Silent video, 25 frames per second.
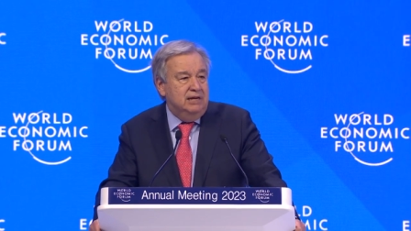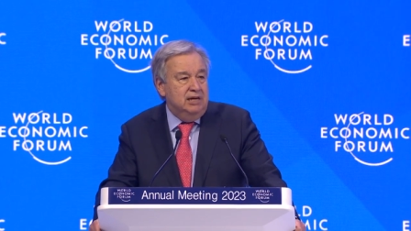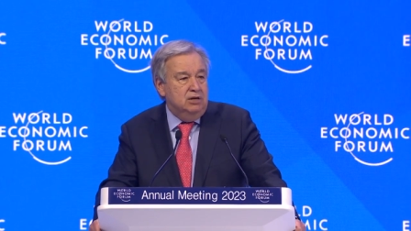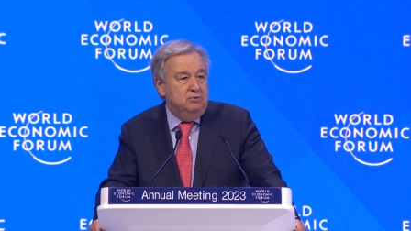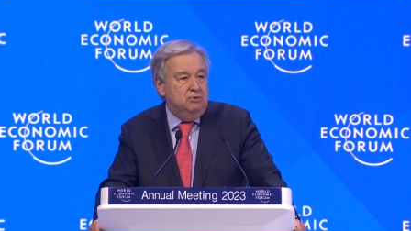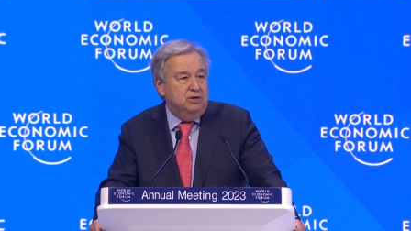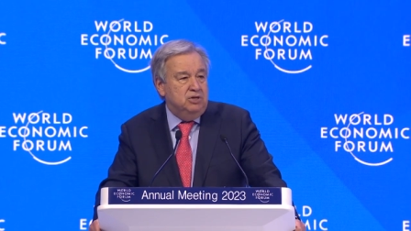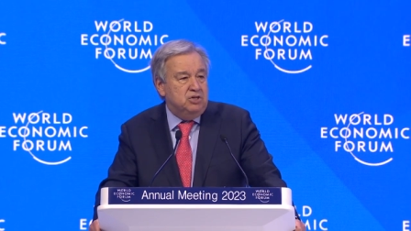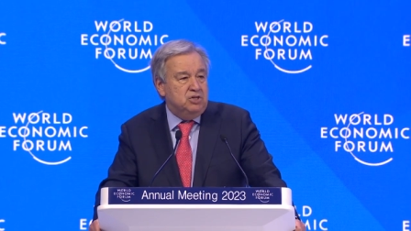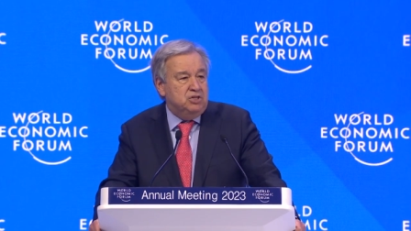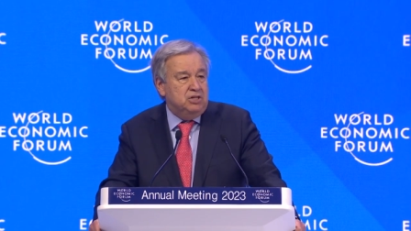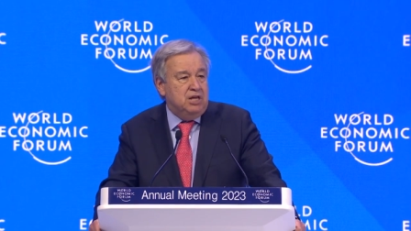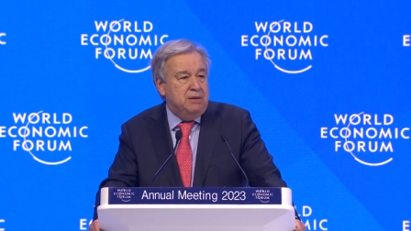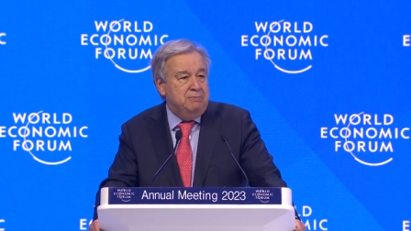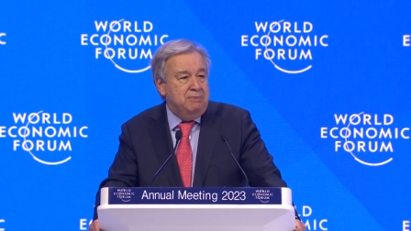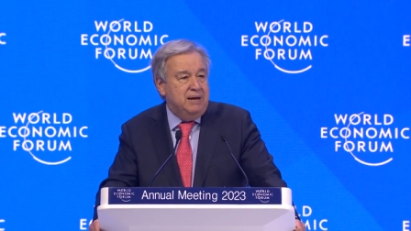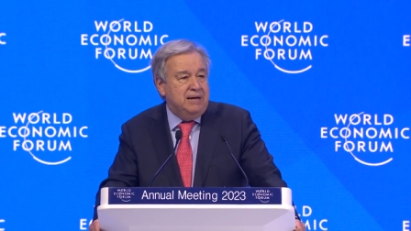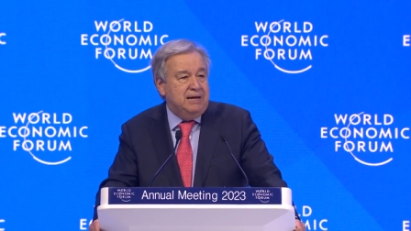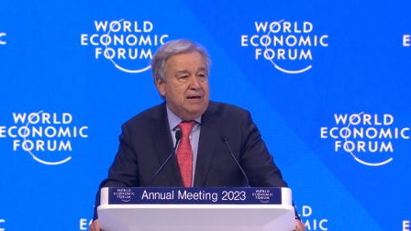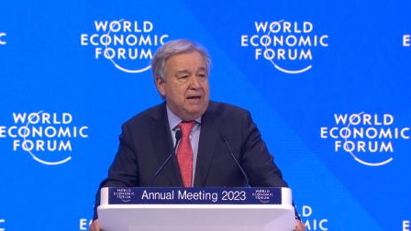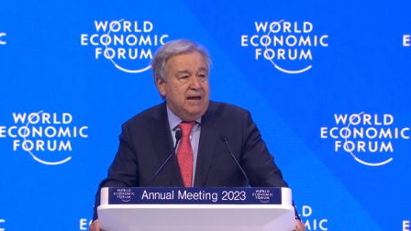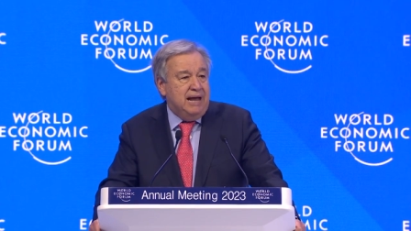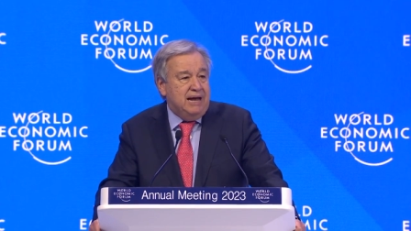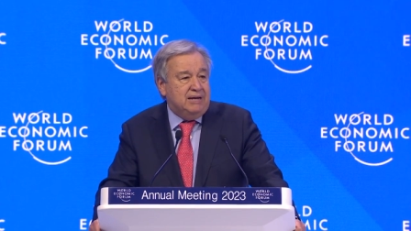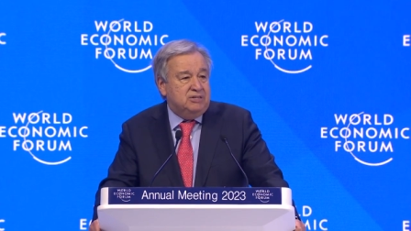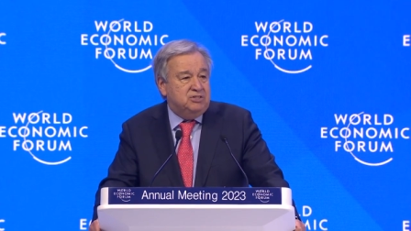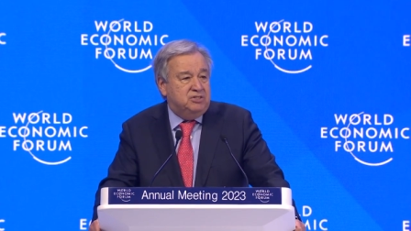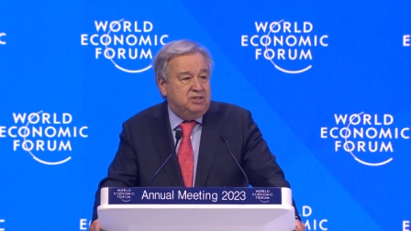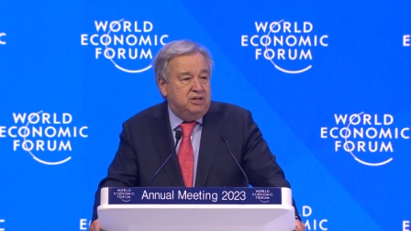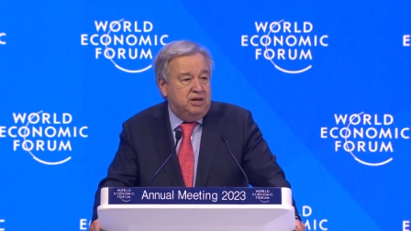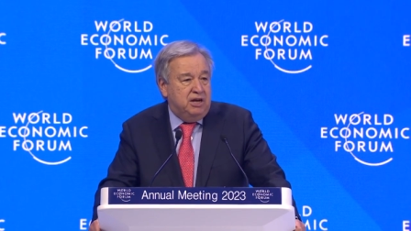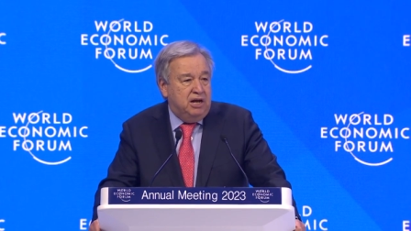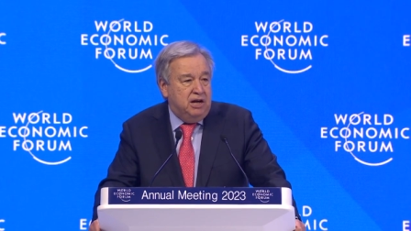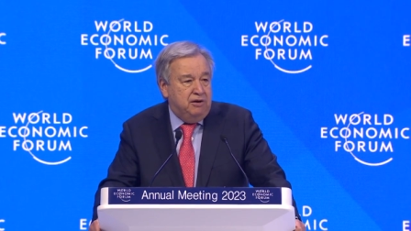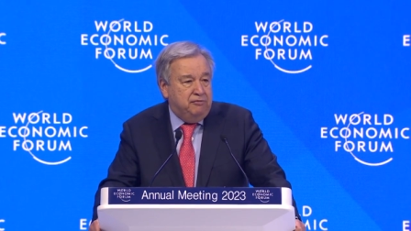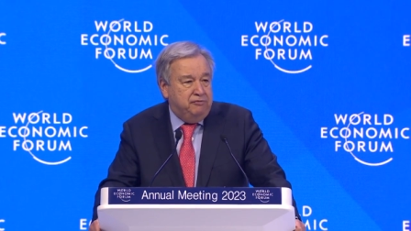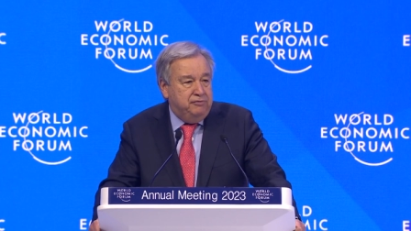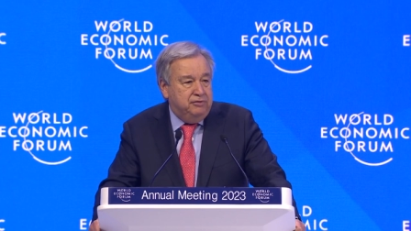in which they make extra
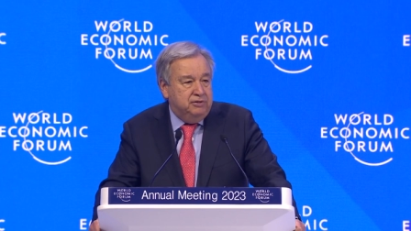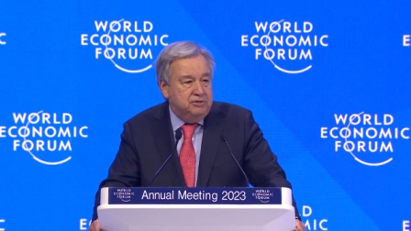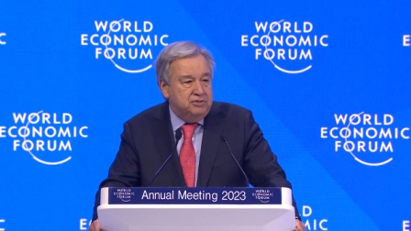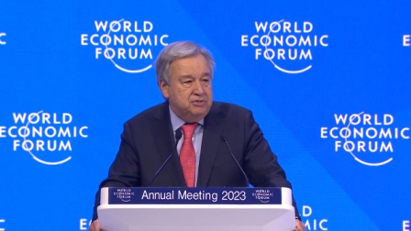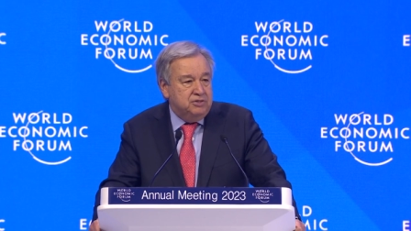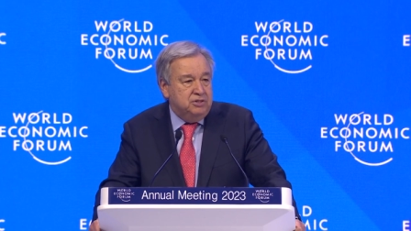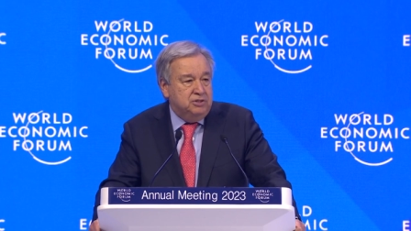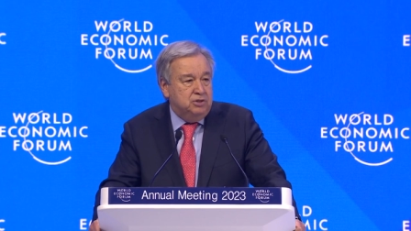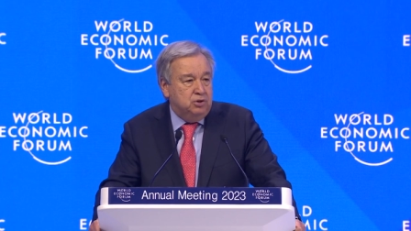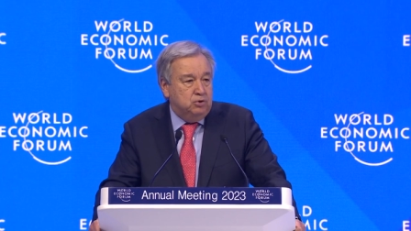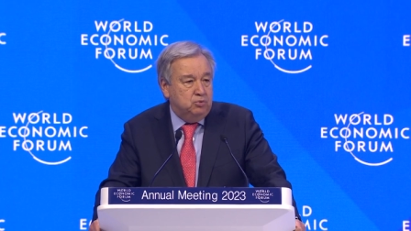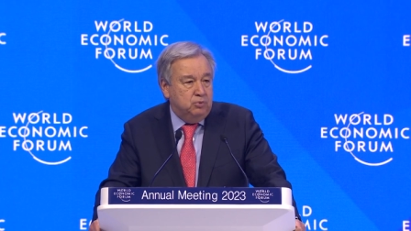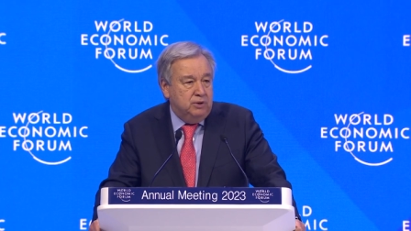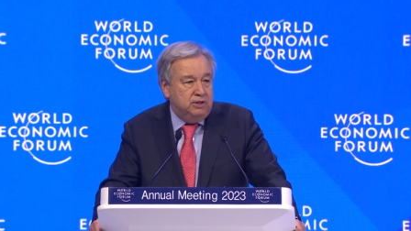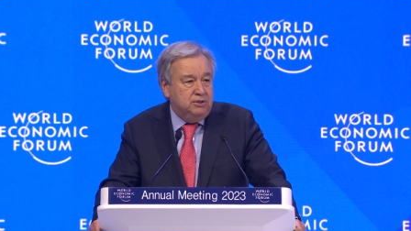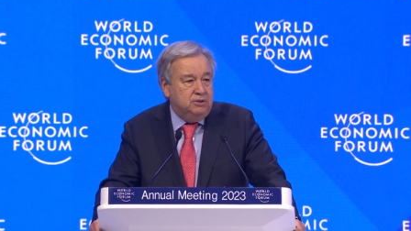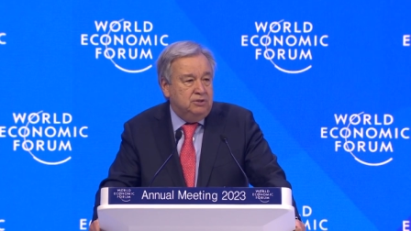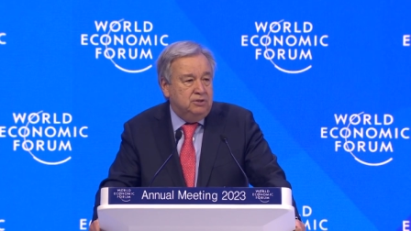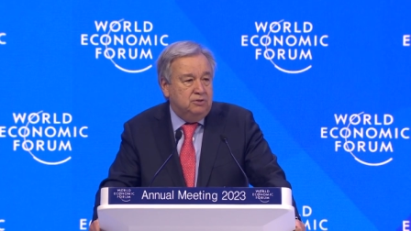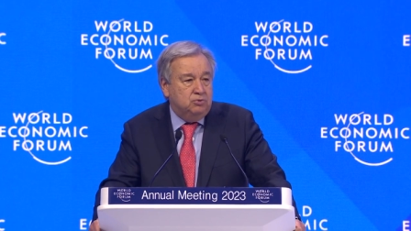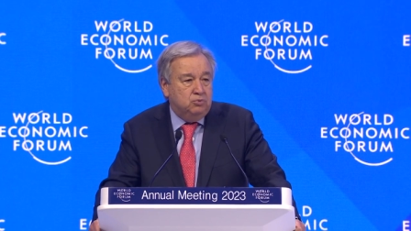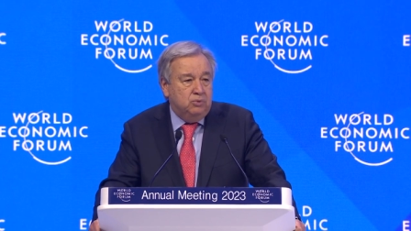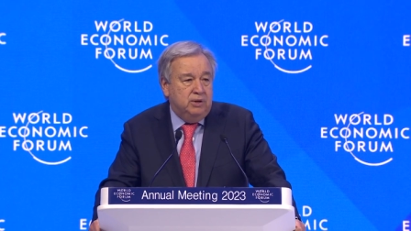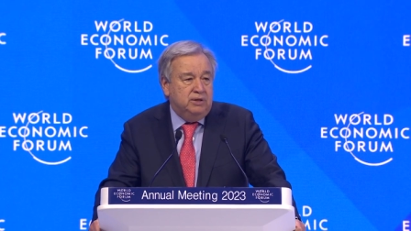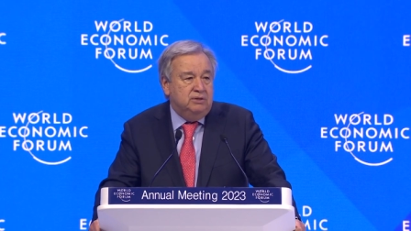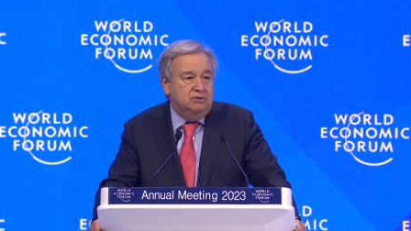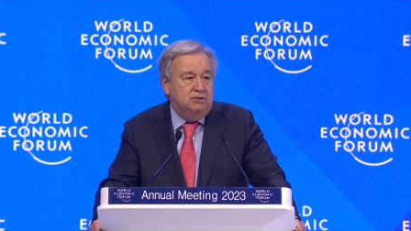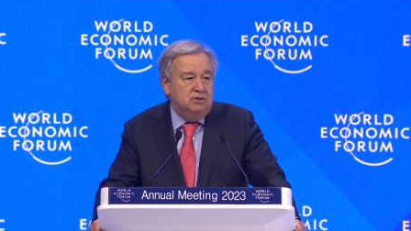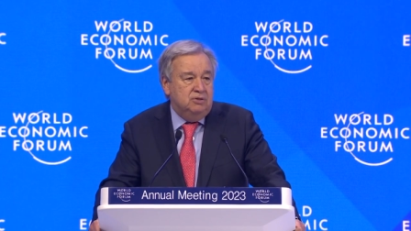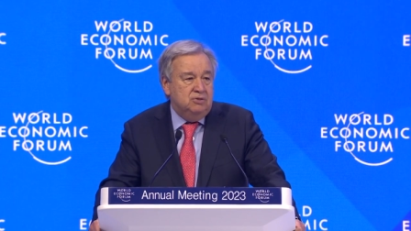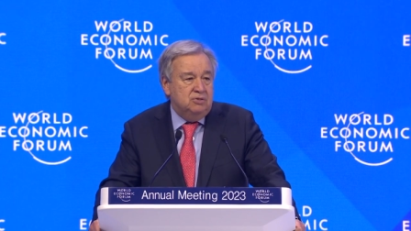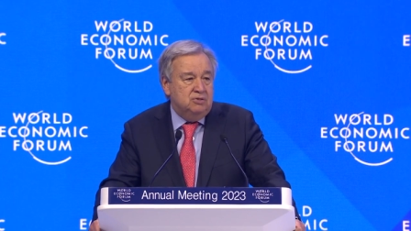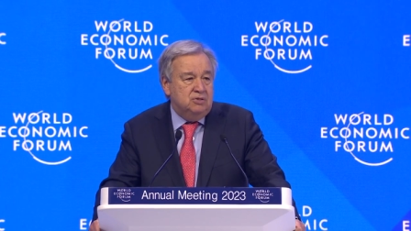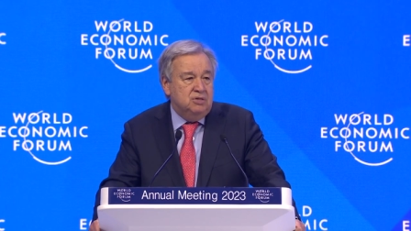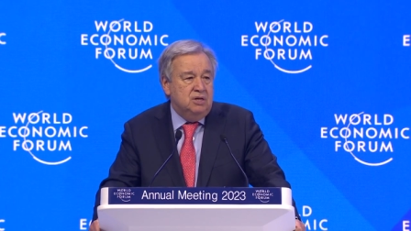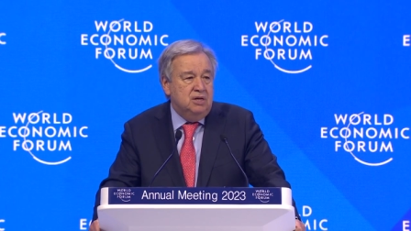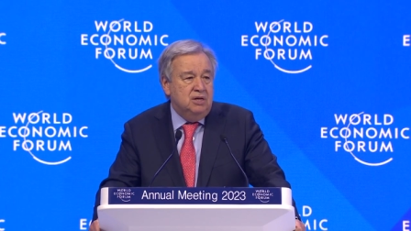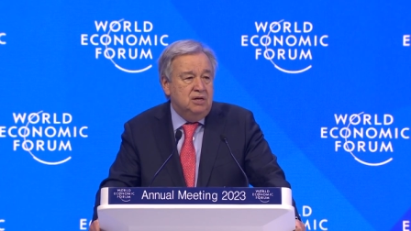efforts in the
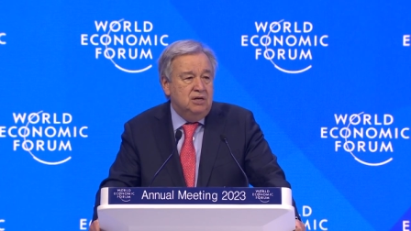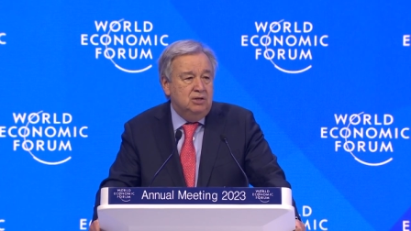2020s